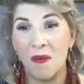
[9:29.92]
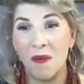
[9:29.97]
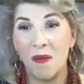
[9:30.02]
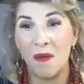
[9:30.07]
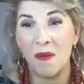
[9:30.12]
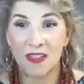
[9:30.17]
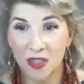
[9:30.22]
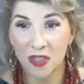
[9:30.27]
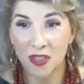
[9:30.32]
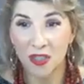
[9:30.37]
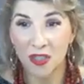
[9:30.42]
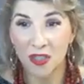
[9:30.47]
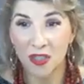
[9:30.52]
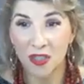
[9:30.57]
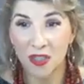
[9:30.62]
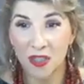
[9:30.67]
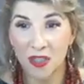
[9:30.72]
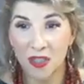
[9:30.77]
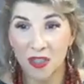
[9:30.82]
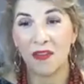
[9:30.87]
I
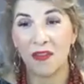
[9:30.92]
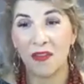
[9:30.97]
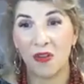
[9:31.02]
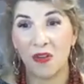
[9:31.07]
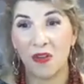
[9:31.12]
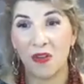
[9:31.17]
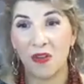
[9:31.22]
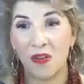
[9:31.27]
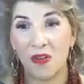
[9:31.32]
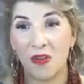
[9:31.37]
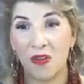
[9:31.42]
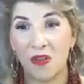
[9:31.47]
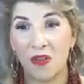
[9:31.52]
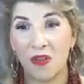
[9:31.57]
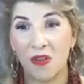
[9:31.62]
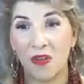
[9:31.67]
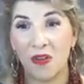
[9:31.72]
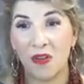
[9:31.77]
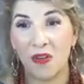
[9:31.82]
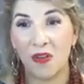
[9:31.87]
found that
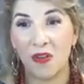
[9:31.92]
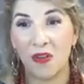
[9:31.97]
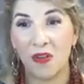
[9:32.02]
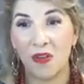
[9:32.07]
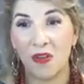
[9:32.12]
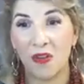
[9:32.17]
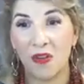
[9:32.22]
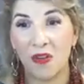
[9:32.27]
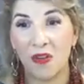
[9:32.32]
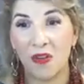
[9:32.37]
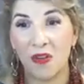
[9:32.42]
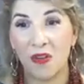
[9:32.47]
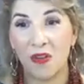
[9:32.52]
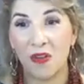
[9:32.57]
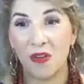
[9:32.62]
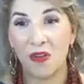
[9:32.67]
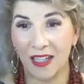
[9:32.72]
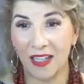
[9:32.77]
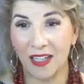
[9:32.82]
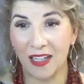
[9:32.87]
journaling
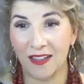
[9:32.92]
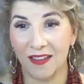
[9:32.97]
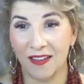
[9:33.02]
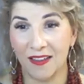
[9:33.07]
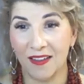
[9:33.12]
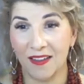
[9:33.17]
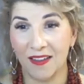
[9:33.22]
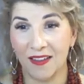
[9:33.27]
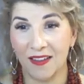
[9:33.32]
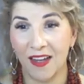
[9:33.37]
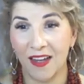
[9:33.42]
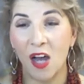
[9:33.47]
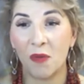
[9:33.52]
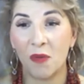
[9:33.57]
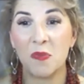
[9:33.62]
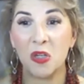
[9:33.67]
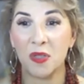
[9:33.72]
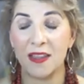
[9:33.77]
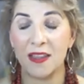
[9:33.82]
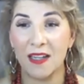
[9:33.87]
helped me create that
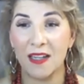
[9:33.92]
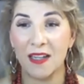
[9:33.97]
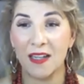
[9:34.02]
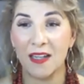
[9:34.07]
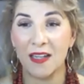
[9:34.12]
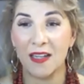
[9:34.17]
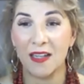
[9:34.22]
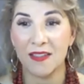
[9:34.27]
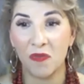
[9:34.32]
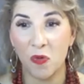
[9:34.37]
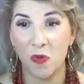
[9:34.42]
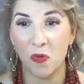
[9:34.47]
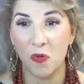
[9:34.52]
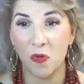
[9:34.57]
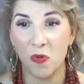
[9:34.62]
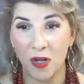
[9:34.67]
self awareness